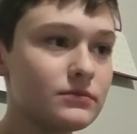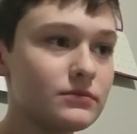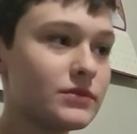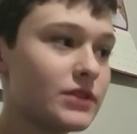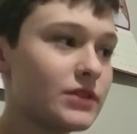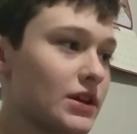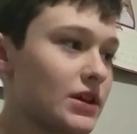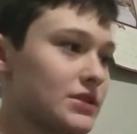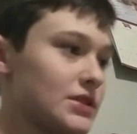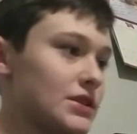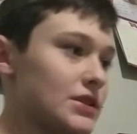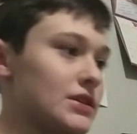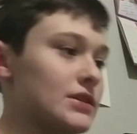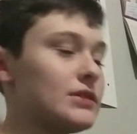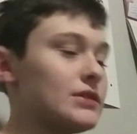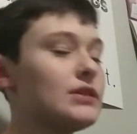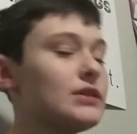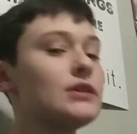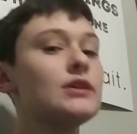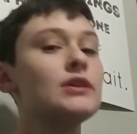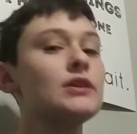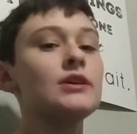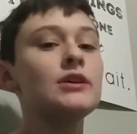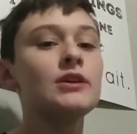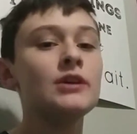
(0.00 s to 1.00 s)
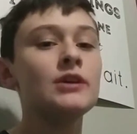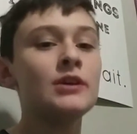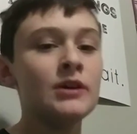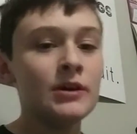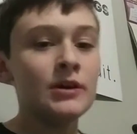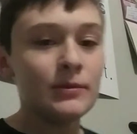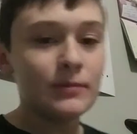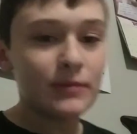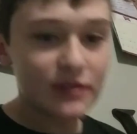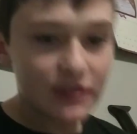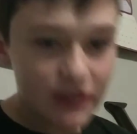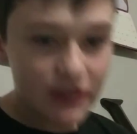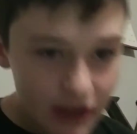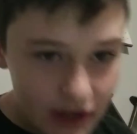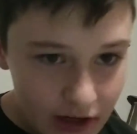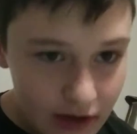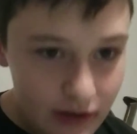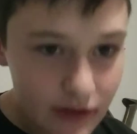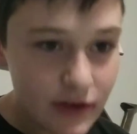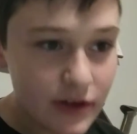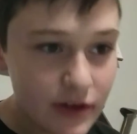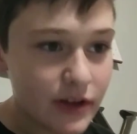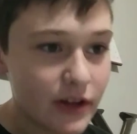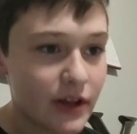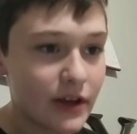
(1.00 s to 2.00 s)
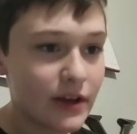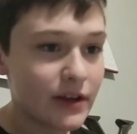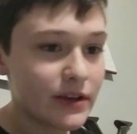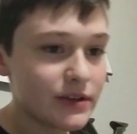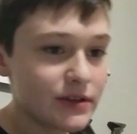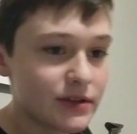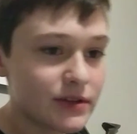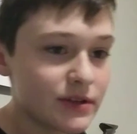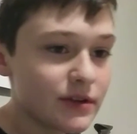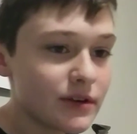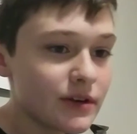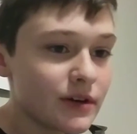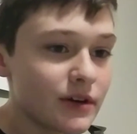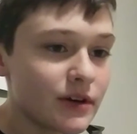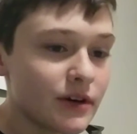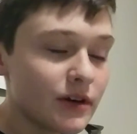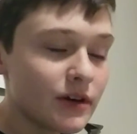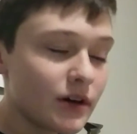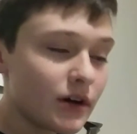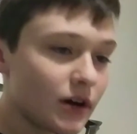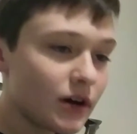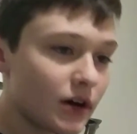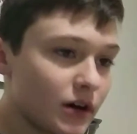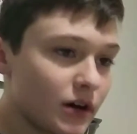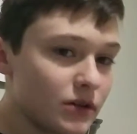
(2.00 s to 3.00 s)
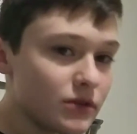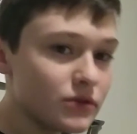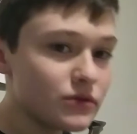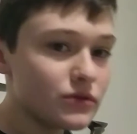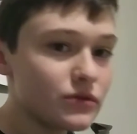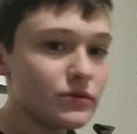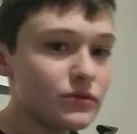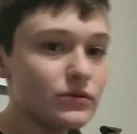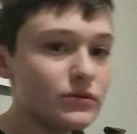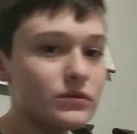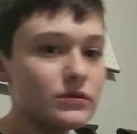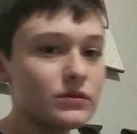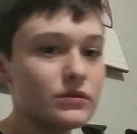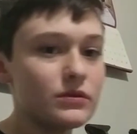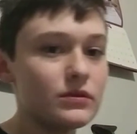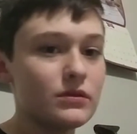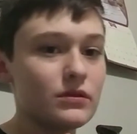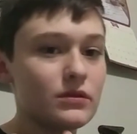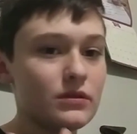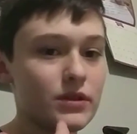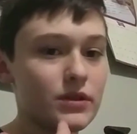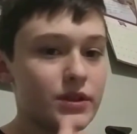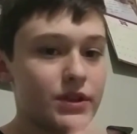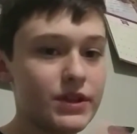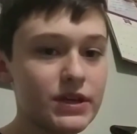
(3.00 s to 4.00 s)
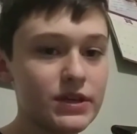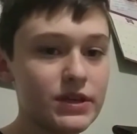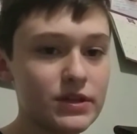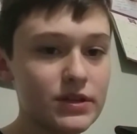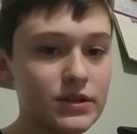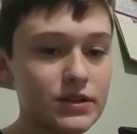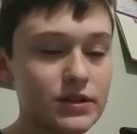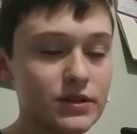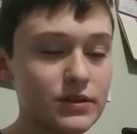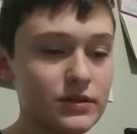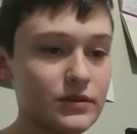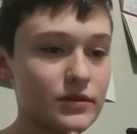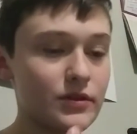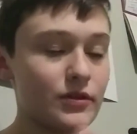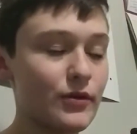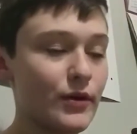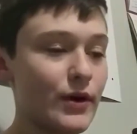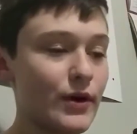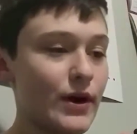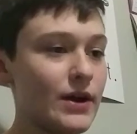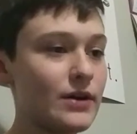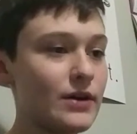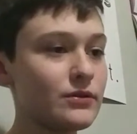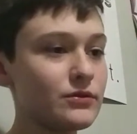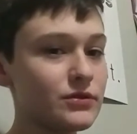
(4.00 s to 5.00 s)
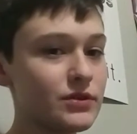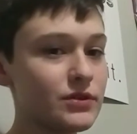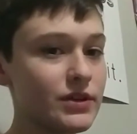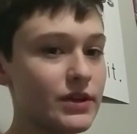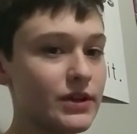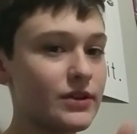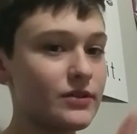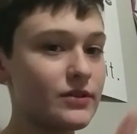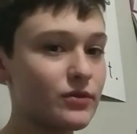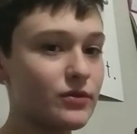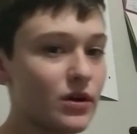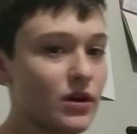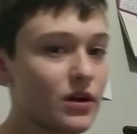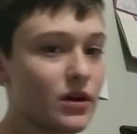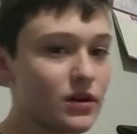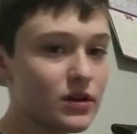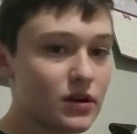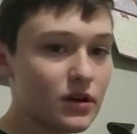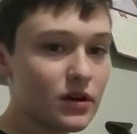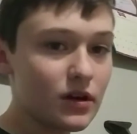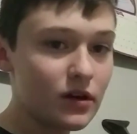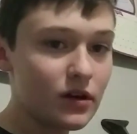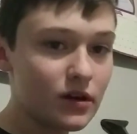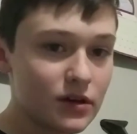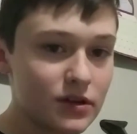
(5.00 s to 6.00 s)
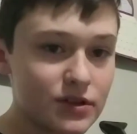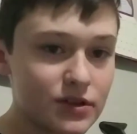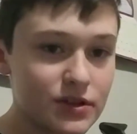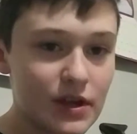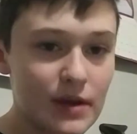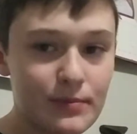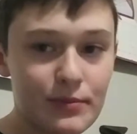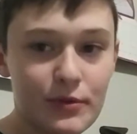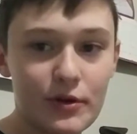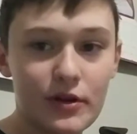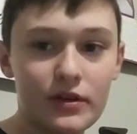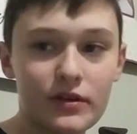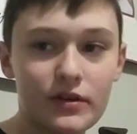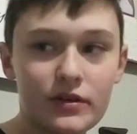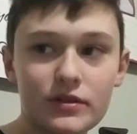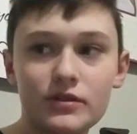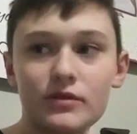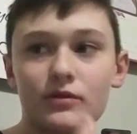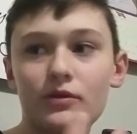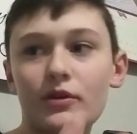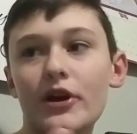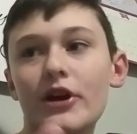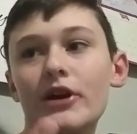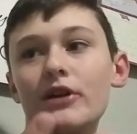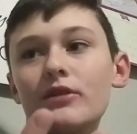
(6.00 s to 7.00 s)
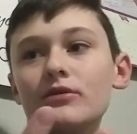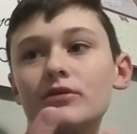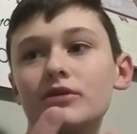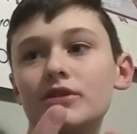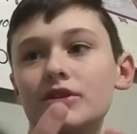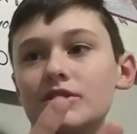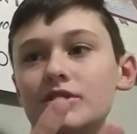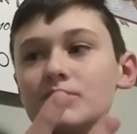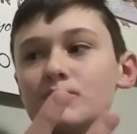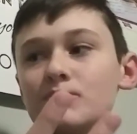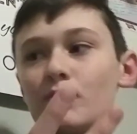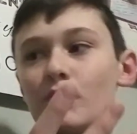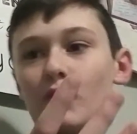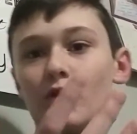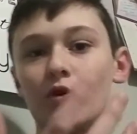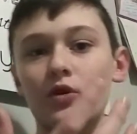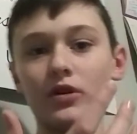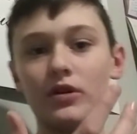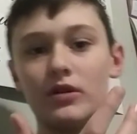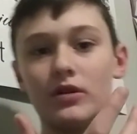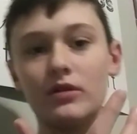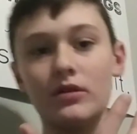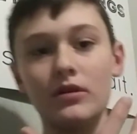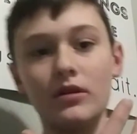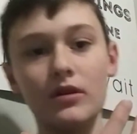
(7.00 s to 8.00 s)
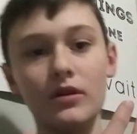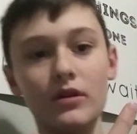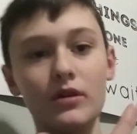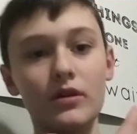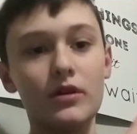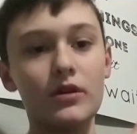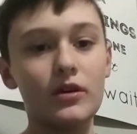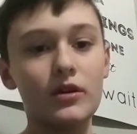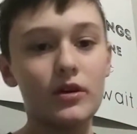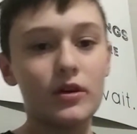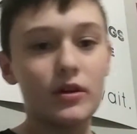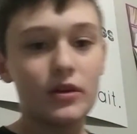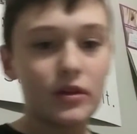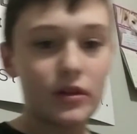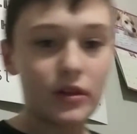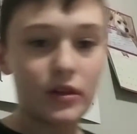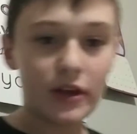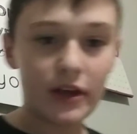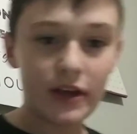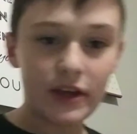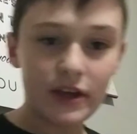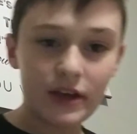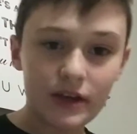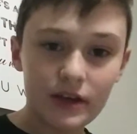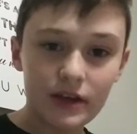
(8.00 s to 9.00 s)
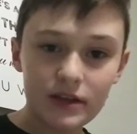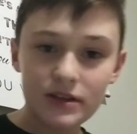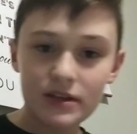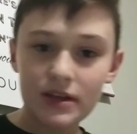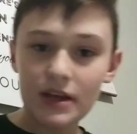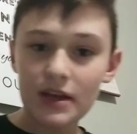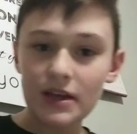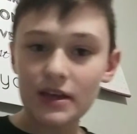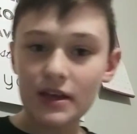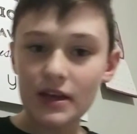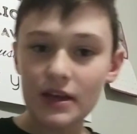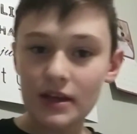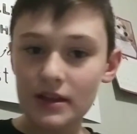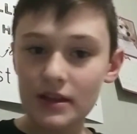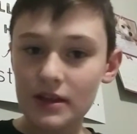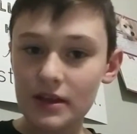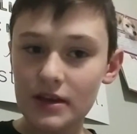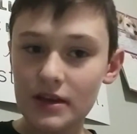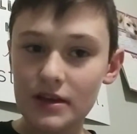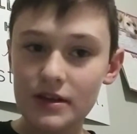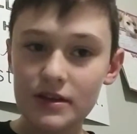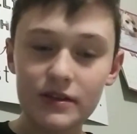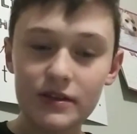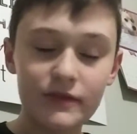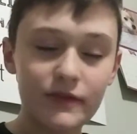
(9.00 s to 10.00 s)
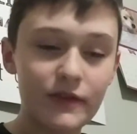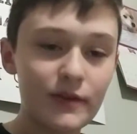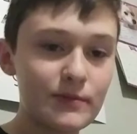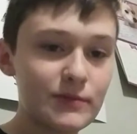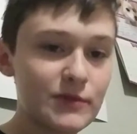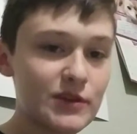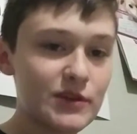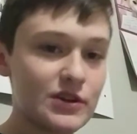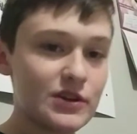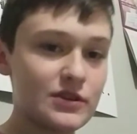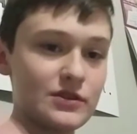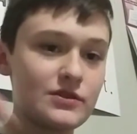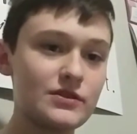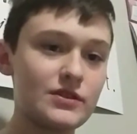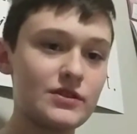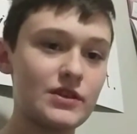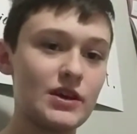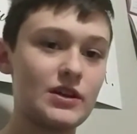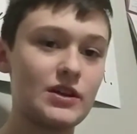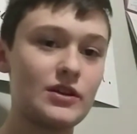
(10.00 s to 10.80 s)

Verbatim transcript: that's it. But then I realized, oh, this ground and rock are separate because ground is more like taking things from the earth and